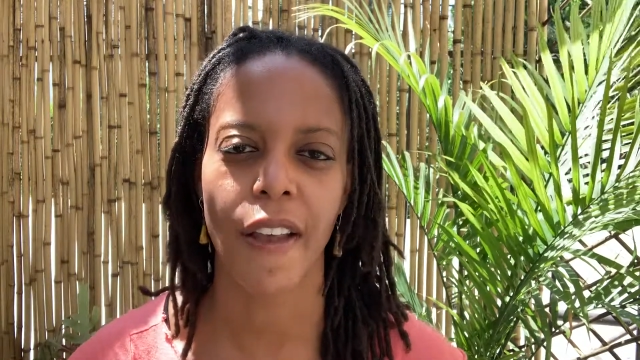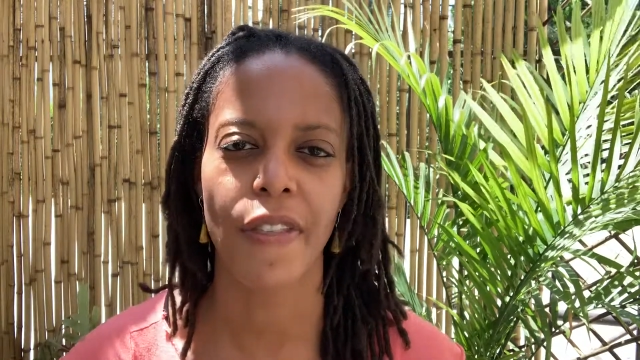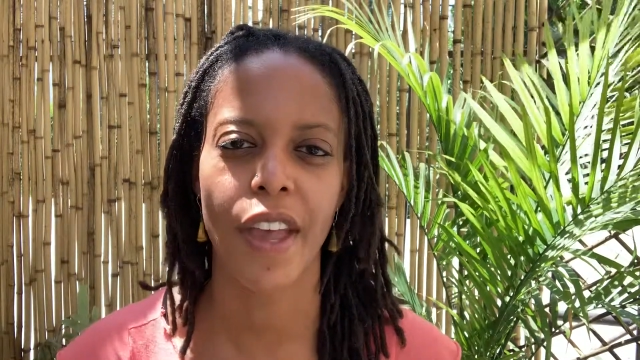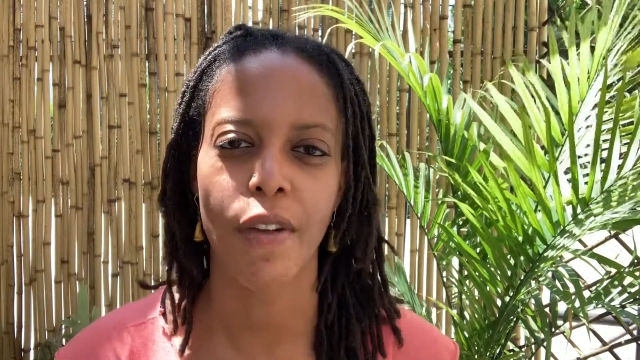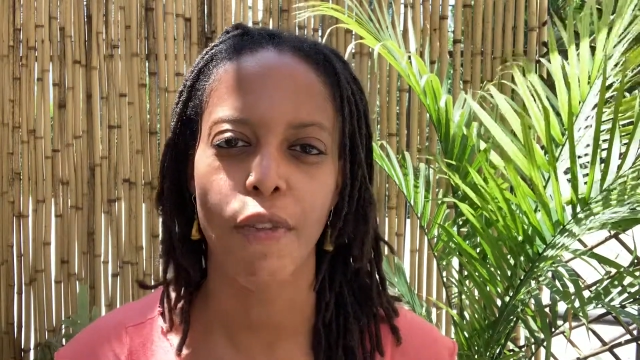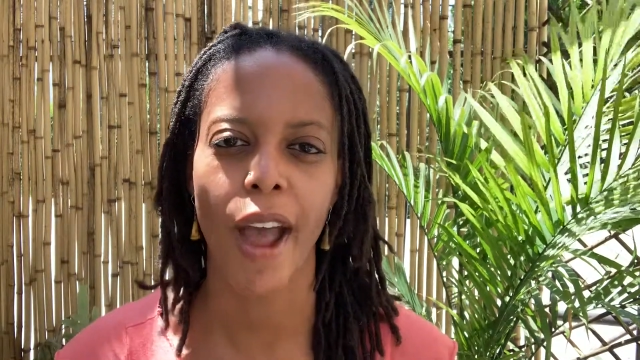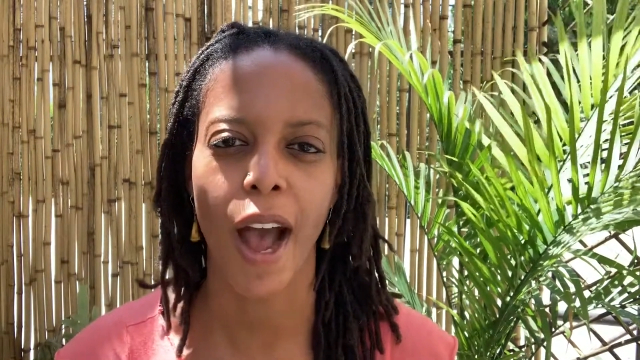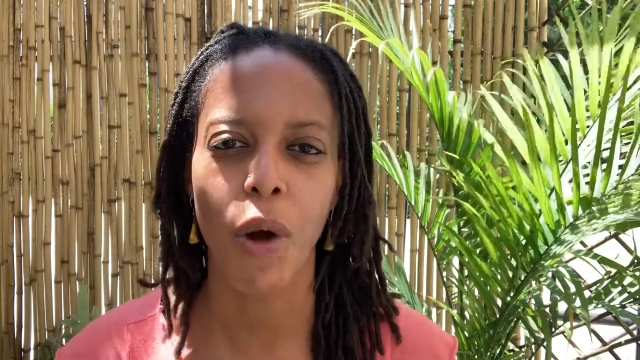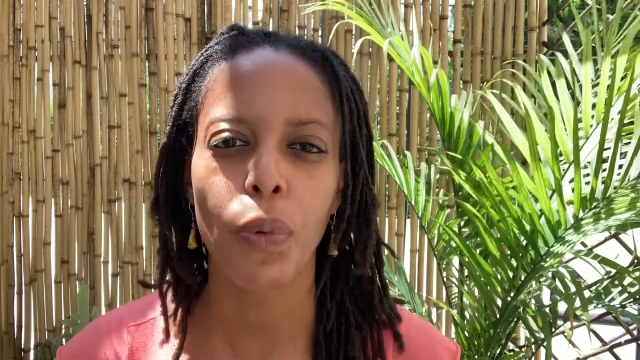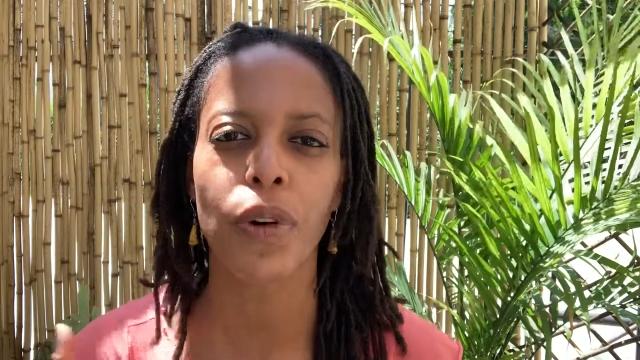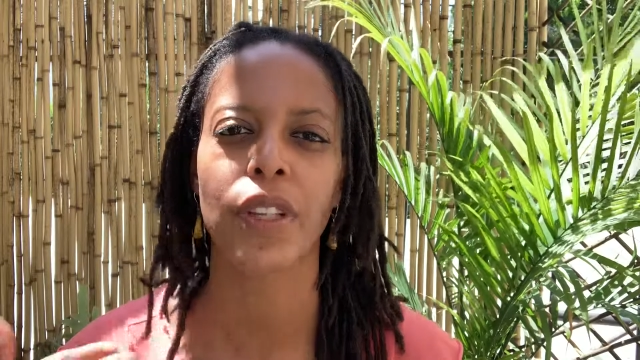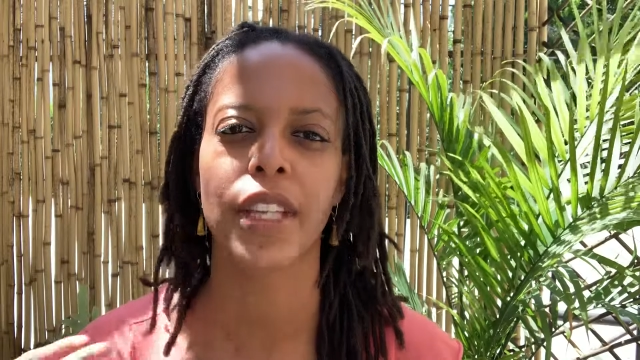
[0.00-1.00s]
And then
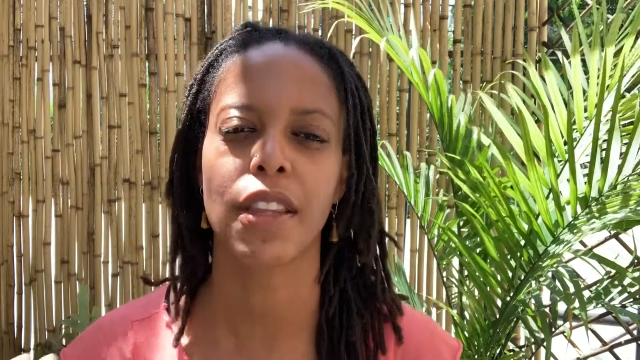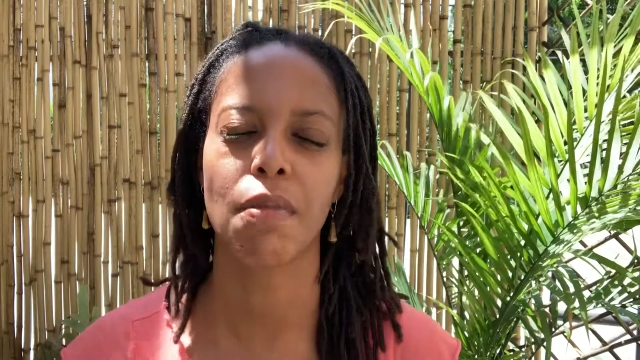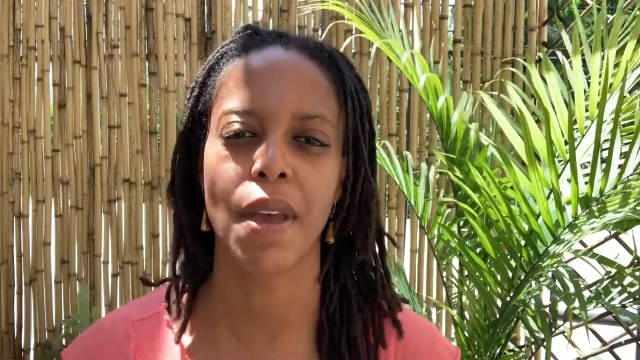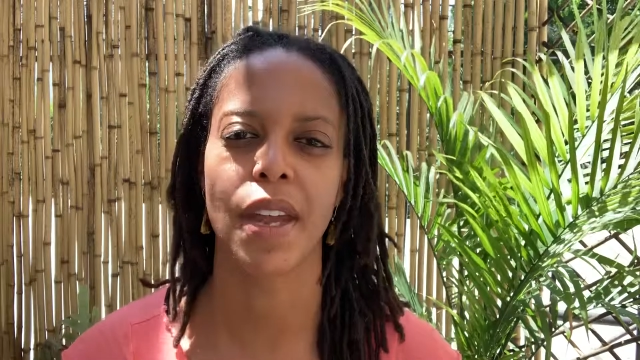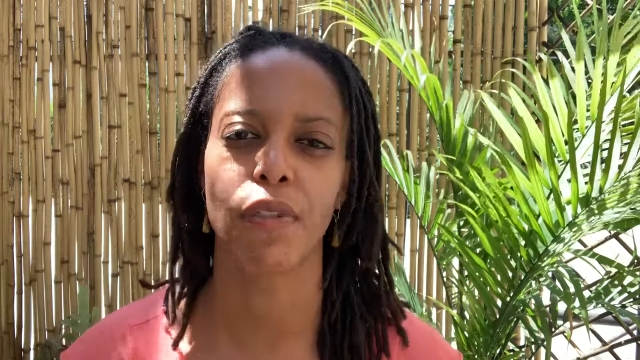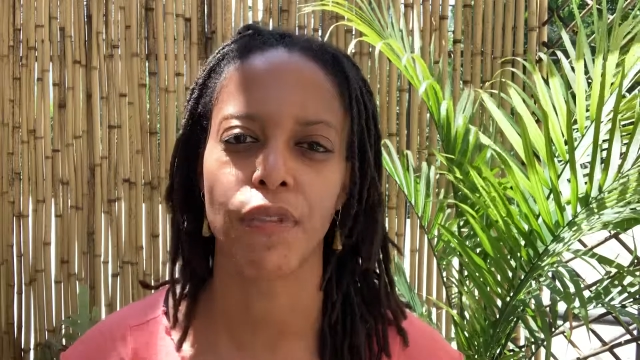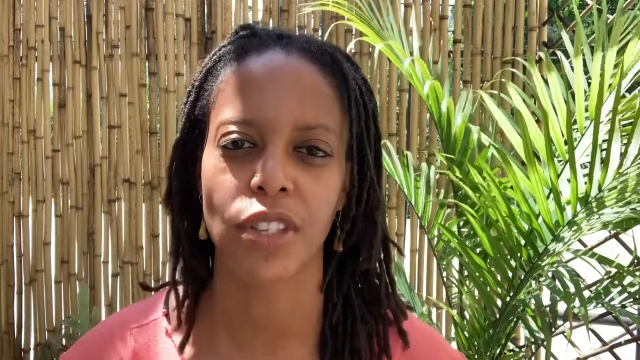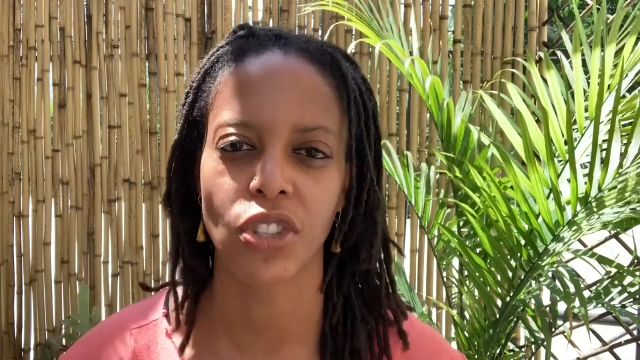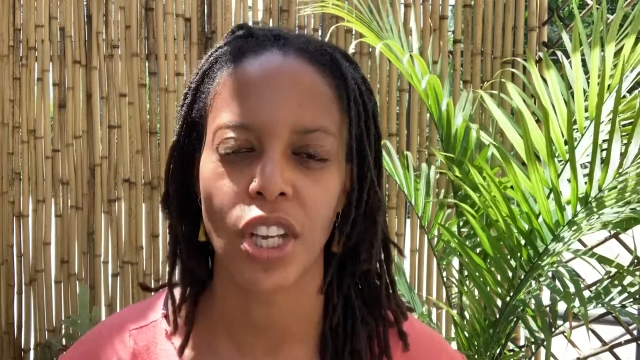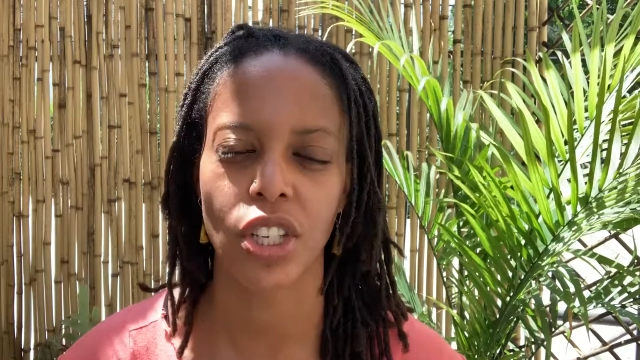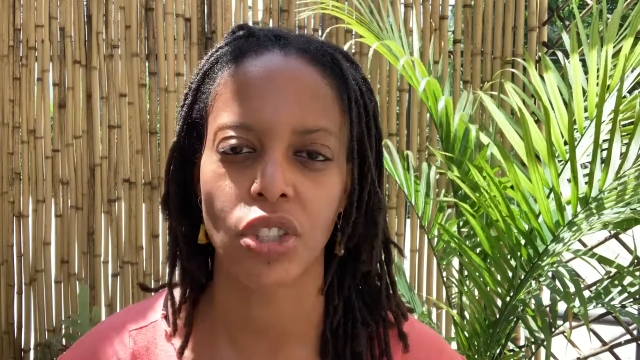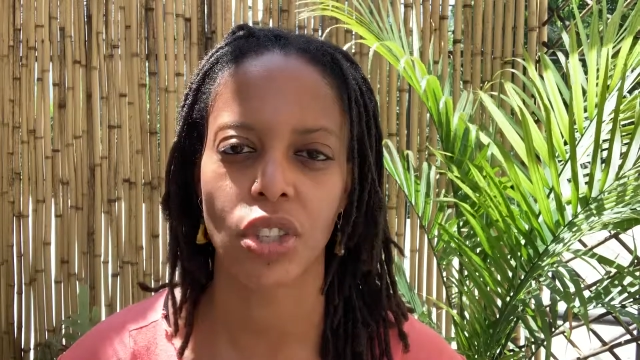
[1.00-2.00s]
outwardly, the
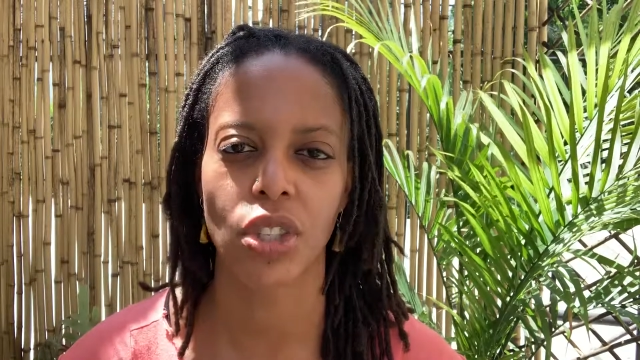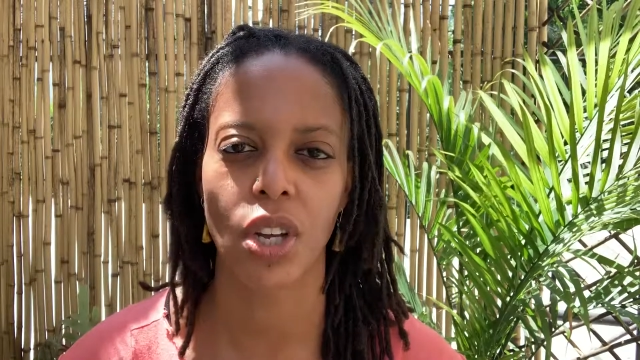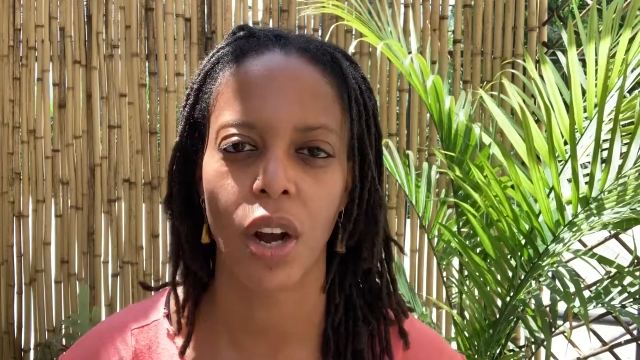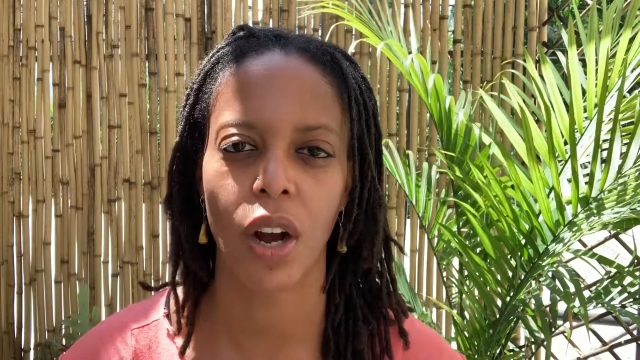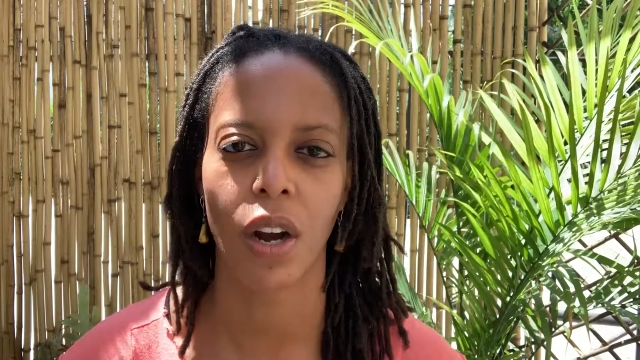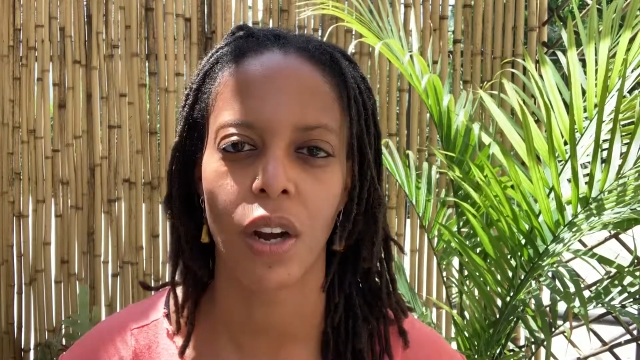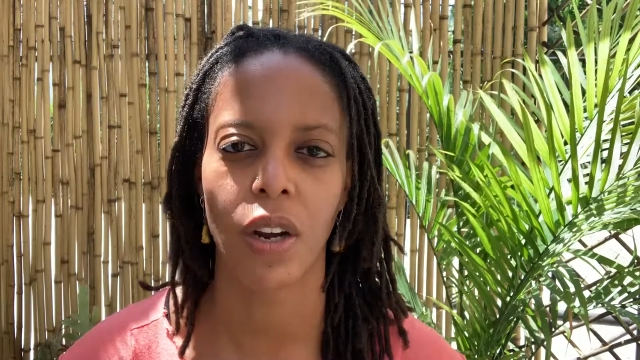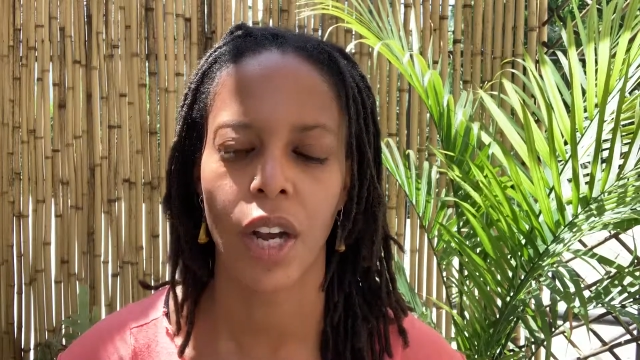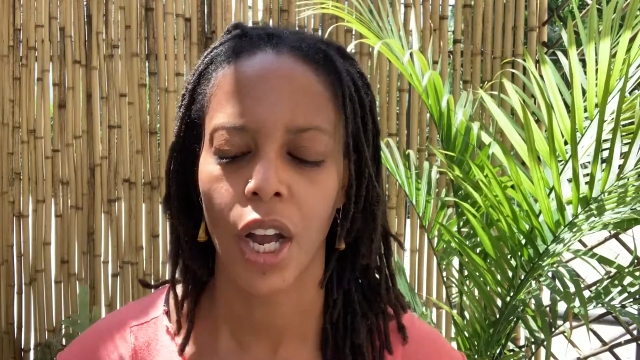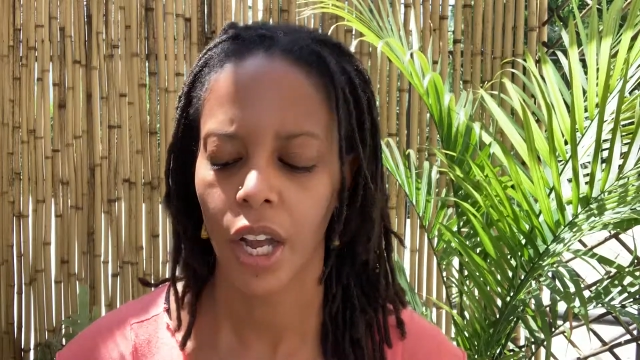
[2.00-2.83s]
manifestations are